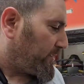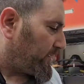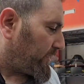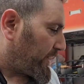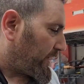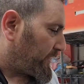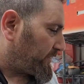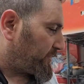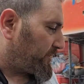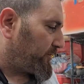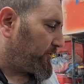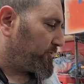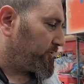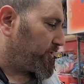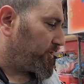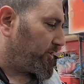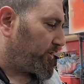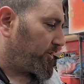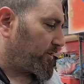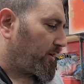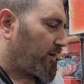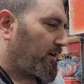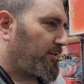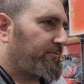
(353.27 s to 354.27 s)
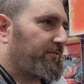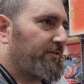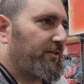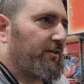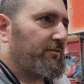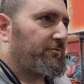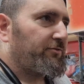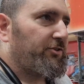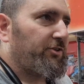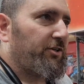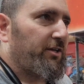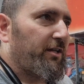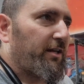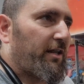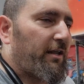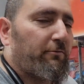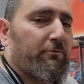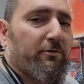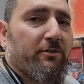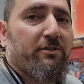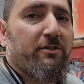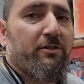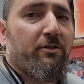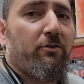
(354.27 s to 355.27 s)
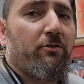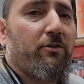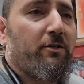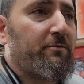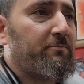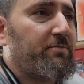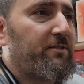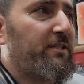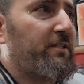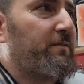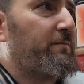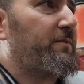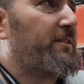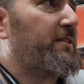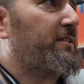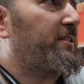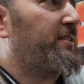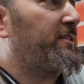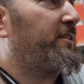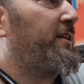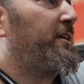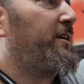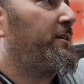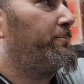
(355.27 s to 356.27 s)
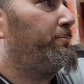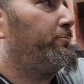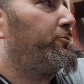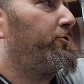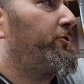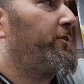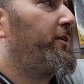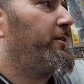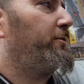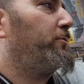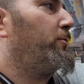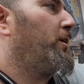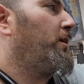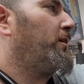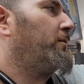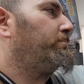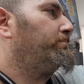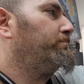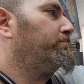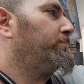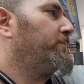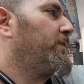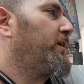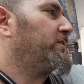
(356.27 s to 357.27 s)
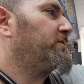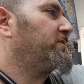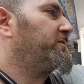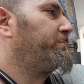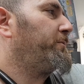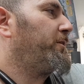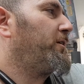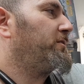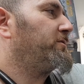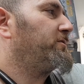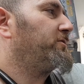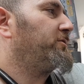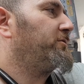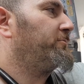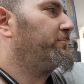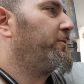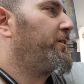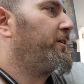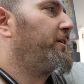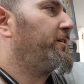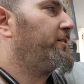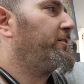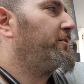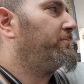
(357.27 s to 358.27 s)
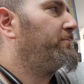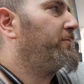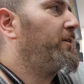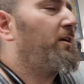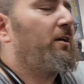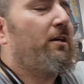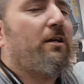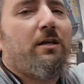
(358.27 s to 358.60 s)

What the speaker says: that someone took off enough shit, and Rust-Oleum seems to stick pretty well. Not sponsored by them,